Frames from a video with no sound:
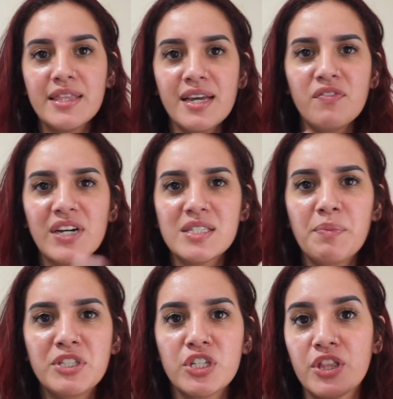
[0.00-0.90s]
think I forgot to
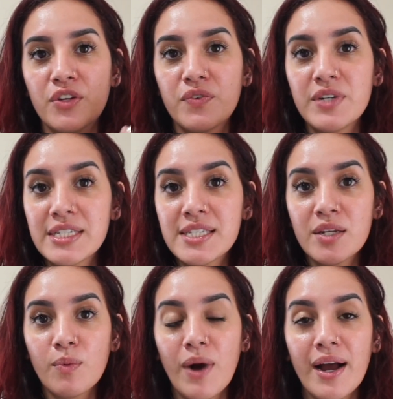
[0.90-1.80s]
mention, the
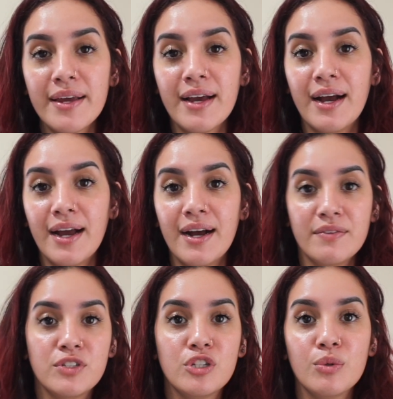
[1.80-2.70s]
reason why I
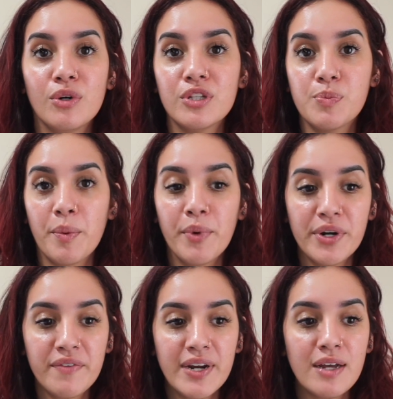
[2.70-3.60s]
have to do all this
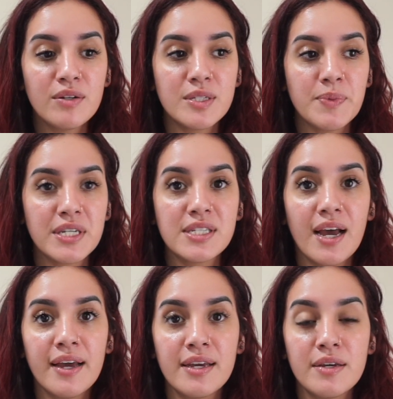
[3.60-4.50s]
promoting right now is because
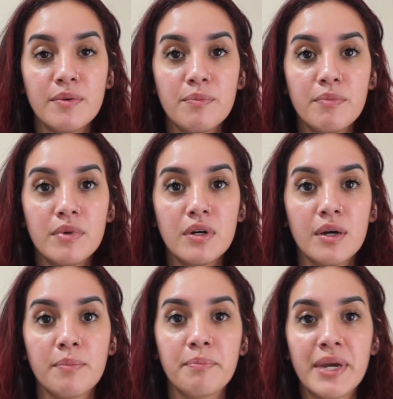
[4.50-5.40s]
I
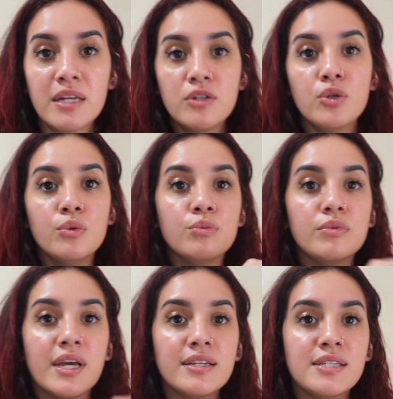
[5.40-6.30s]
made new
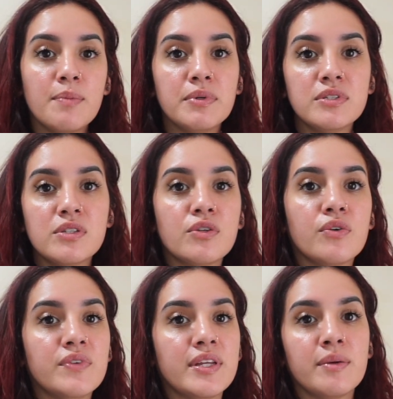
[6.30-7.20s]
cake toppers. They're
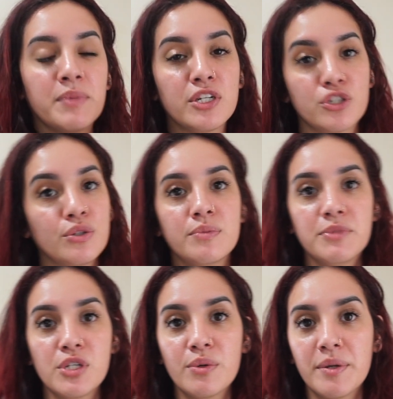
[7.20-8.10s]
over there. I'm gonna show them to you